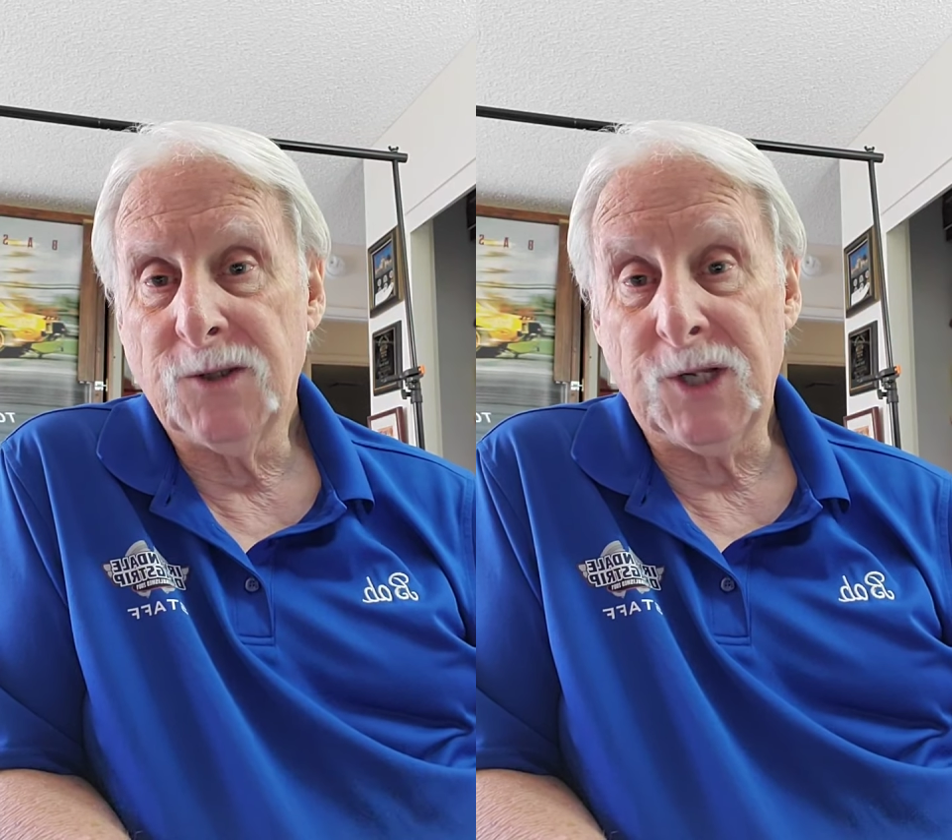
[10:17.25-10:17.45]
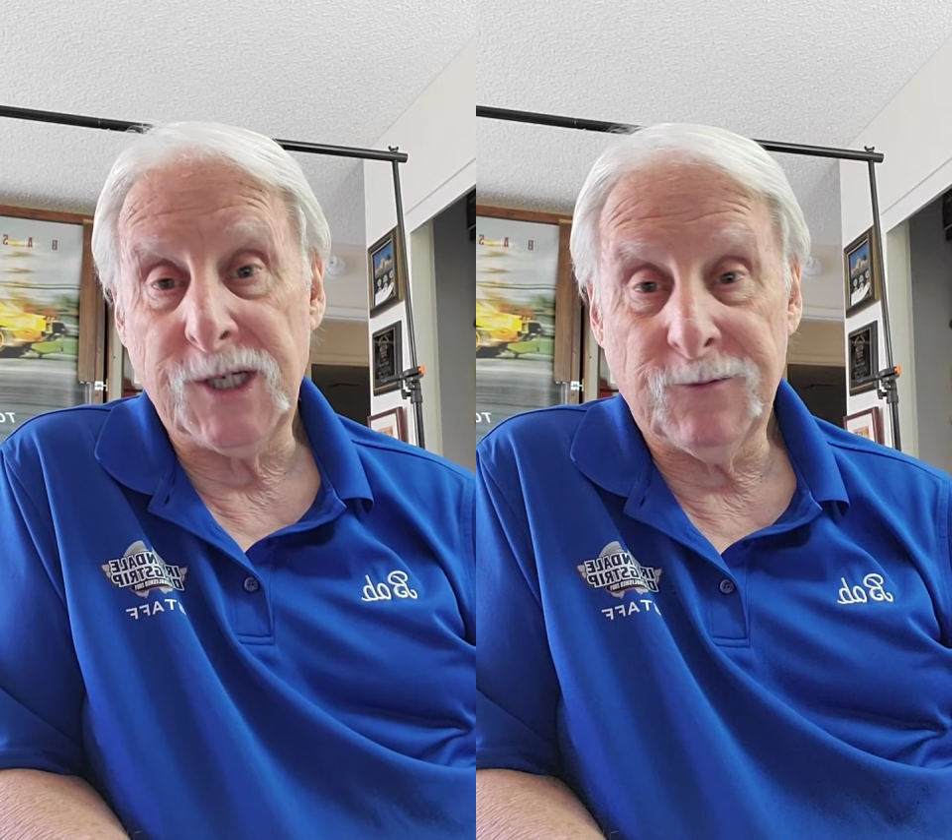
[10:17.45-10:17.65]

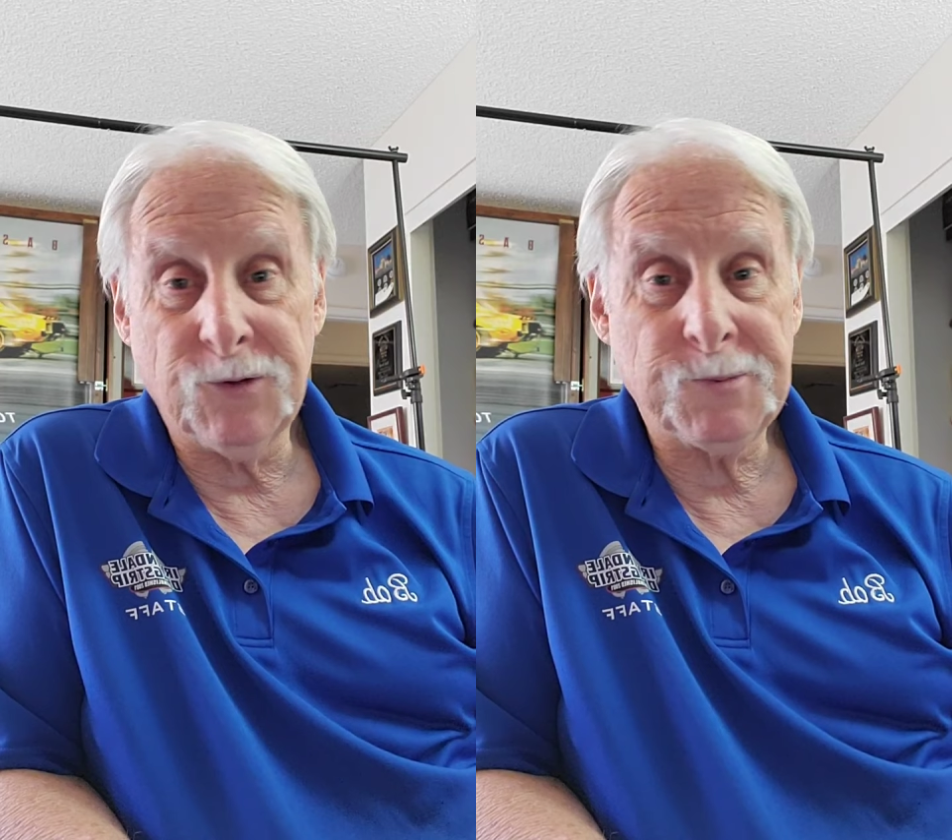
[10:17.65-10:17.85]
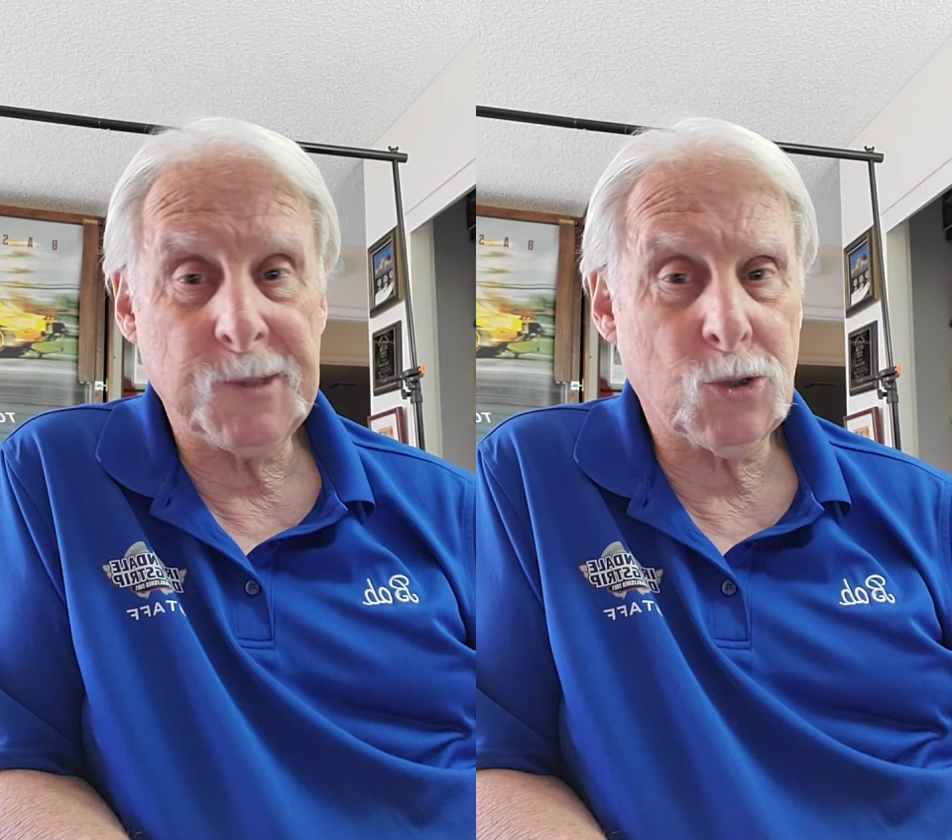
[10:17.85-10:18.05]
The
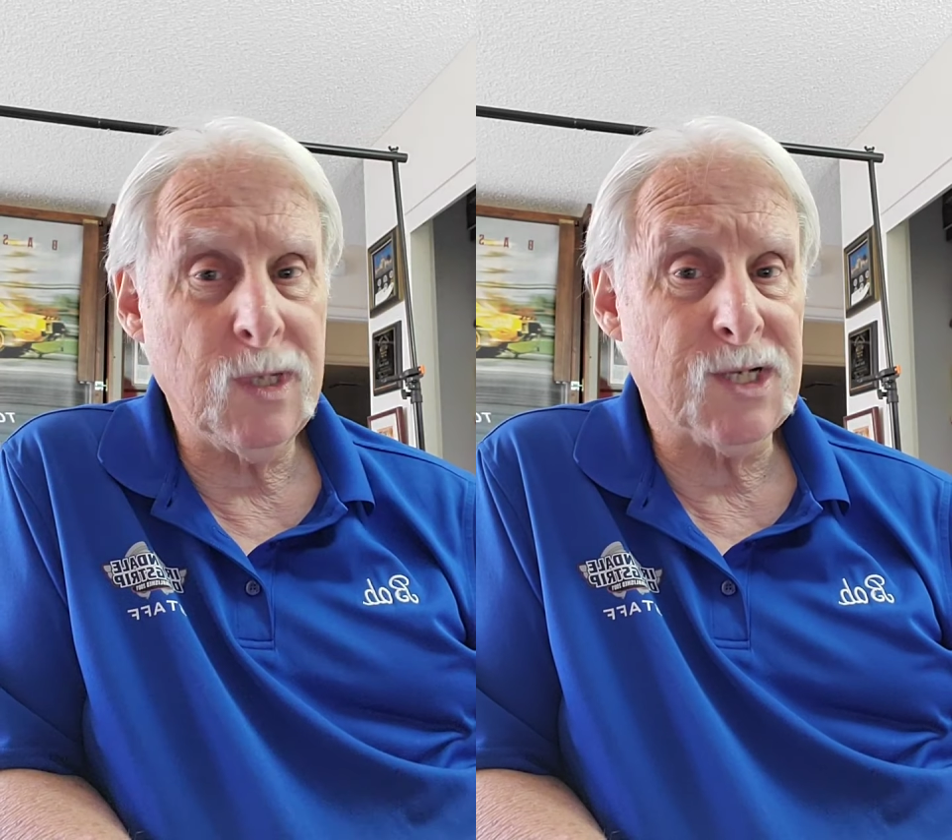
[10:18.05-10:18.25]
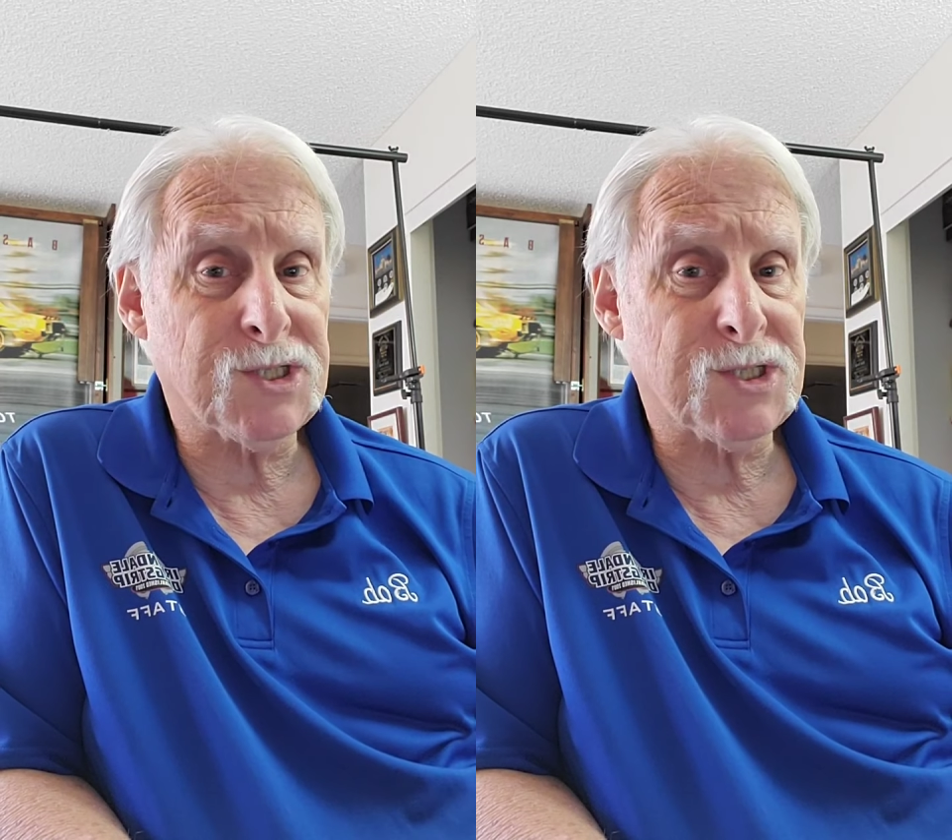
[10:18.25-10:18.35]
difference between a